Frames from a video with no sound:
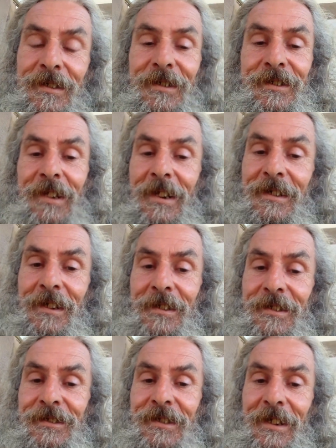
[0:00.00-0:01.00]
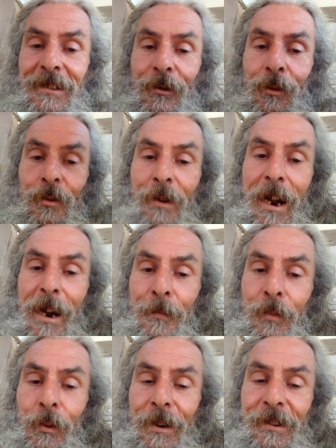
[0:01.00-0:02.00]
send a signal
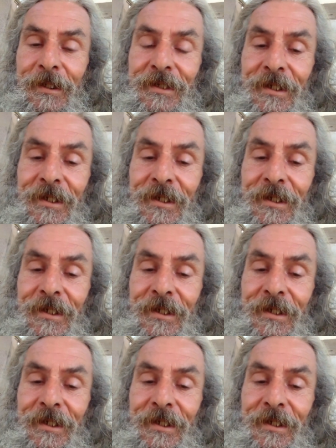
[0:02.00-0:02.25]
upwards,